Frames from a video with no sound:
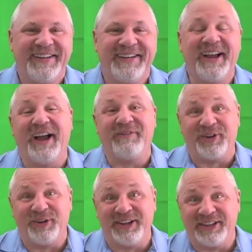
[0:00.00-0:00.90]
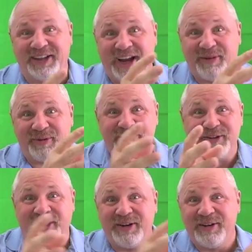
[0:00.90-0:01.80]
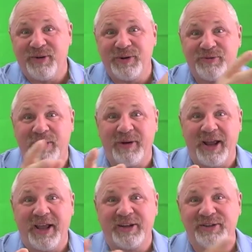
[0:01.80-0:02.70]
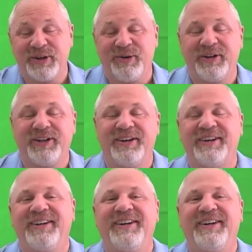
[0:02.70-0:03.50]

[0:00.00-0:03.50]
I have to look at the camera so I know which way my hand is going there.